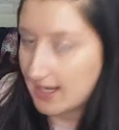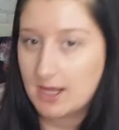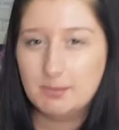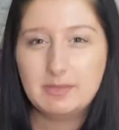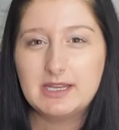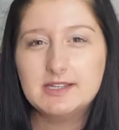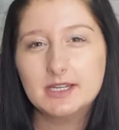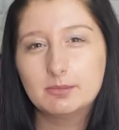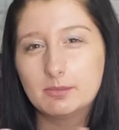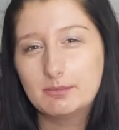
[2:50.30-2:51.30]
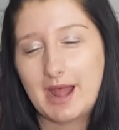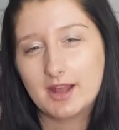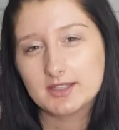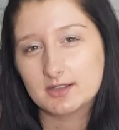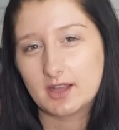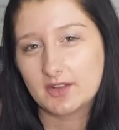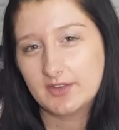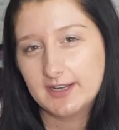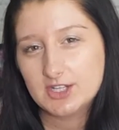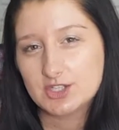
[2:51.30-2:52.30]
a medium matte like
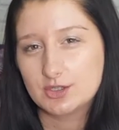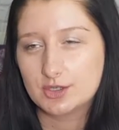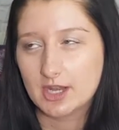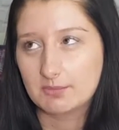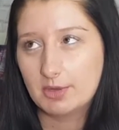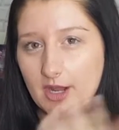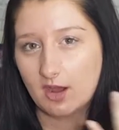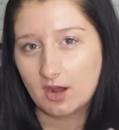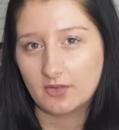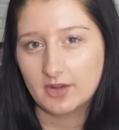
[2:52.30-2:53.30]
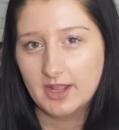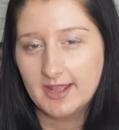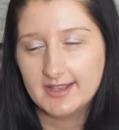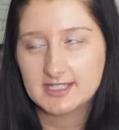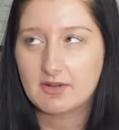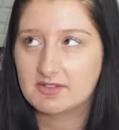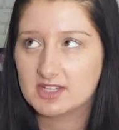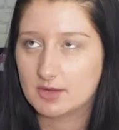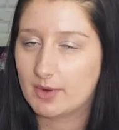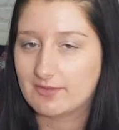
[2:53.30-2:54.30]
finish, so you can like put it on, instead of having
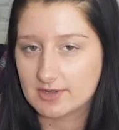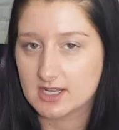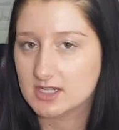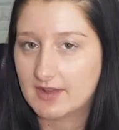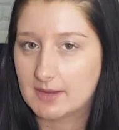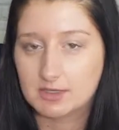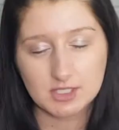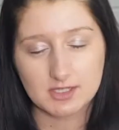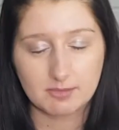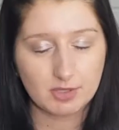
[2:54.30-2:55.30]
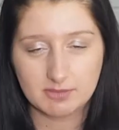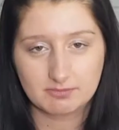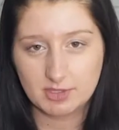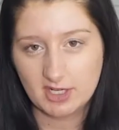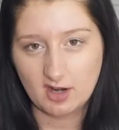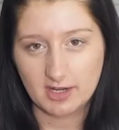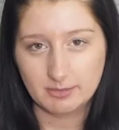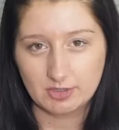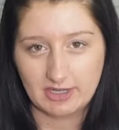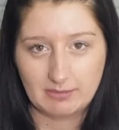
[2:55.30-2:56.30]
to like wait for it to like develop, you can just like put it on in
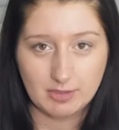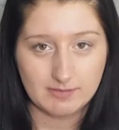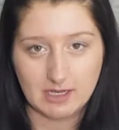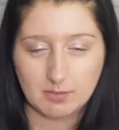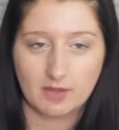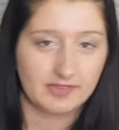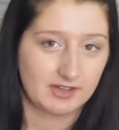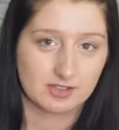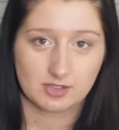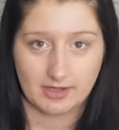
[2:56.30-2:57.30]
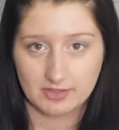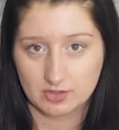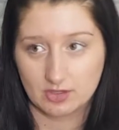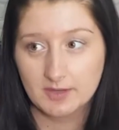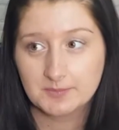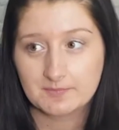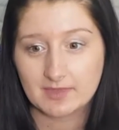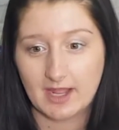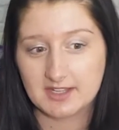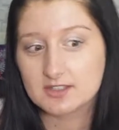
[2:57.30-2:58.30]
the morning, put makeup on, and then just go out the door,
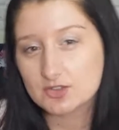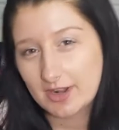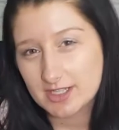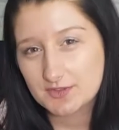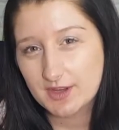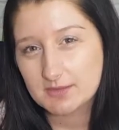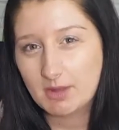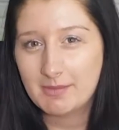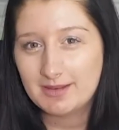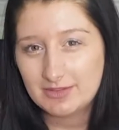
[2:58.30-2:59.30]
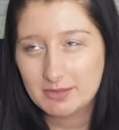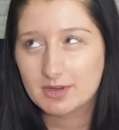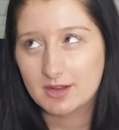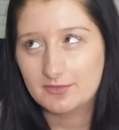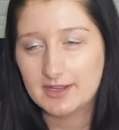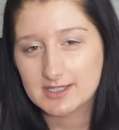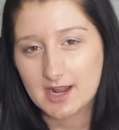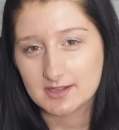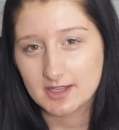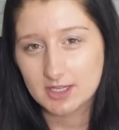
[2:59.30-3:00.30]
and it doesn't transfer. Because my main thing with like fake
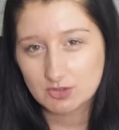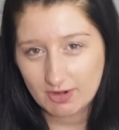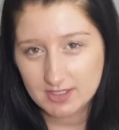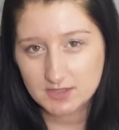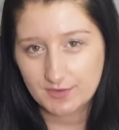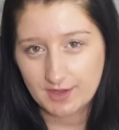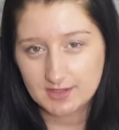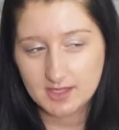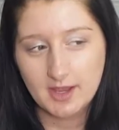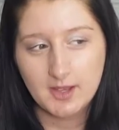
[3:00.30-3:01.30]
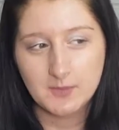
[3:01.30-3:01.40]
tan is like it transfers